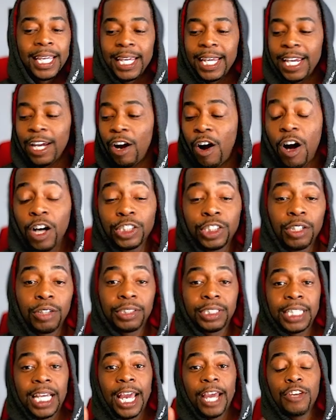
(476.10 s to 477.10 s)
And also,
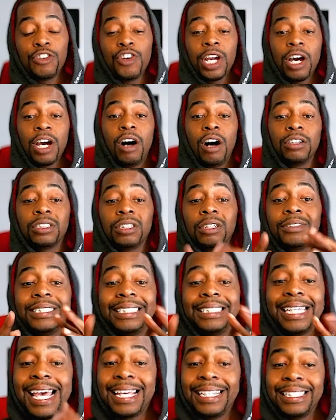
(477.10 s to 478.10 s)
chat, you can also
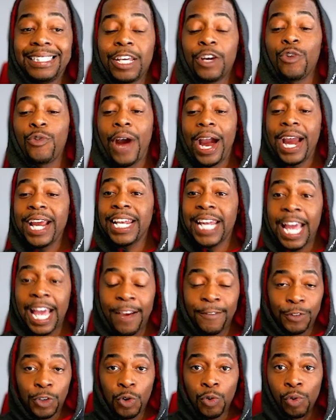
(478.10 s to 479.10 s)
test it right now
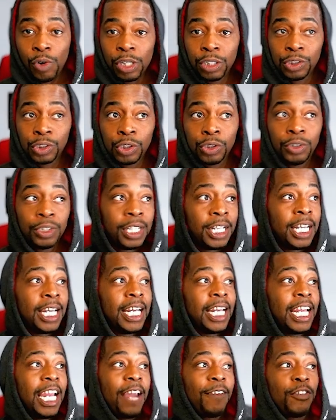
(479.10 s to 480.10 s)
if you want to.
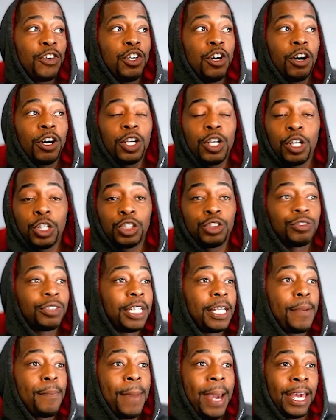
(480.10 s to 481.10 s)
If you go to your
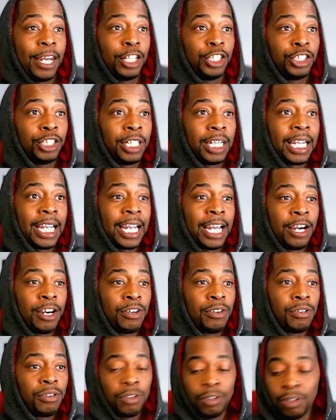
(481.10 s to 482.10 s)
Stream Manager account,